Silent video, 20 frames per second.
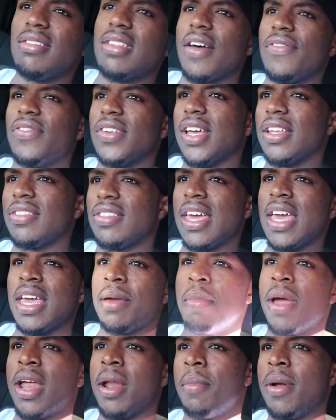is definitely a
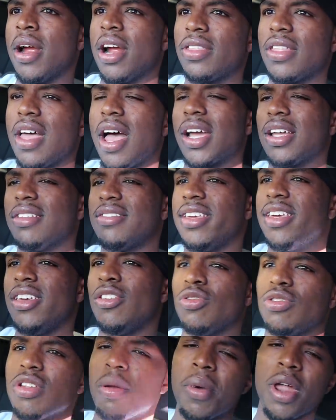thing, man. The marathon
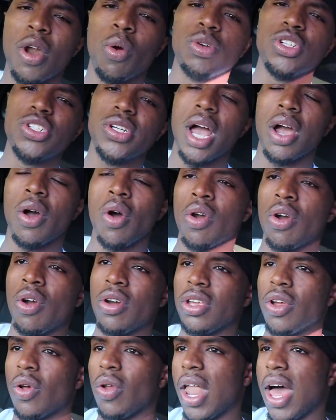continues no matter what you got going
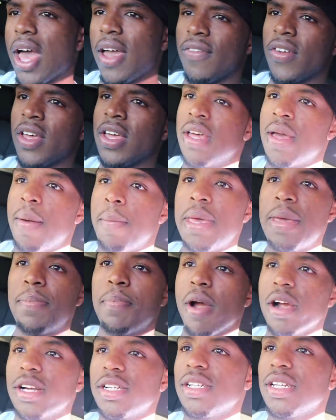on in your life. Me
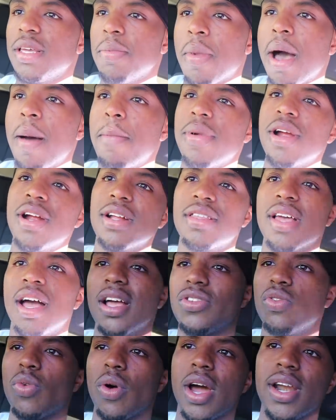personally, my
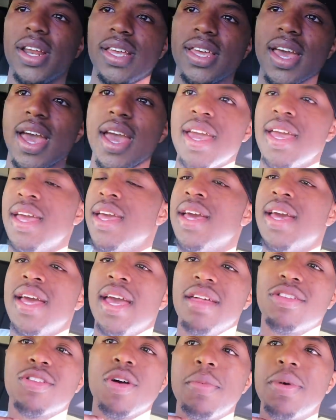marathon to
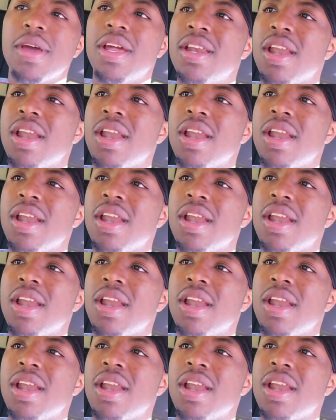100K is going to be